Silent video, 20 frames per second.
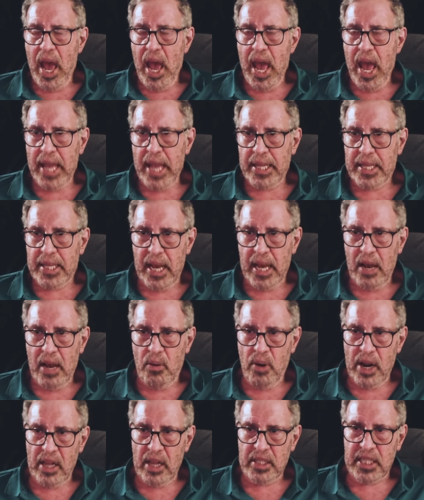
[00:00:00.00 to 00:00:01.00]
And uh,
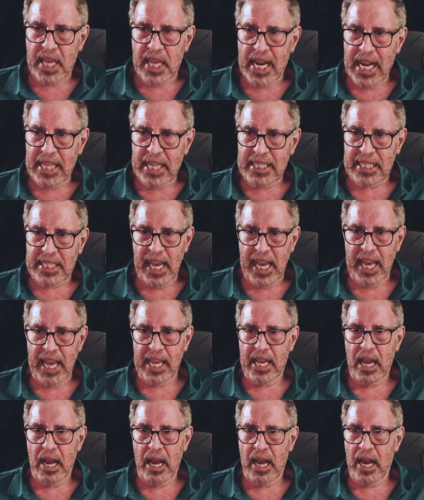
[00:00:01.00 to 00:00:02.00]
what else can I
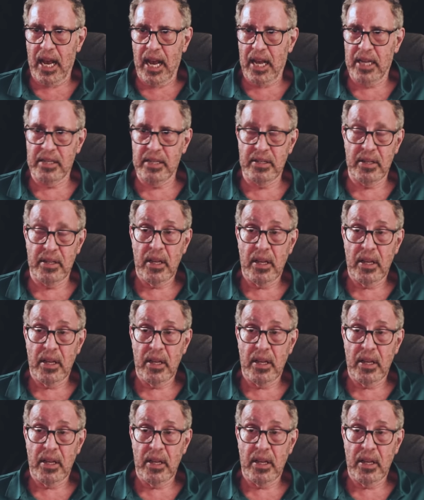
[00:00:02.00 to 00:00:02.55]
say? Uh,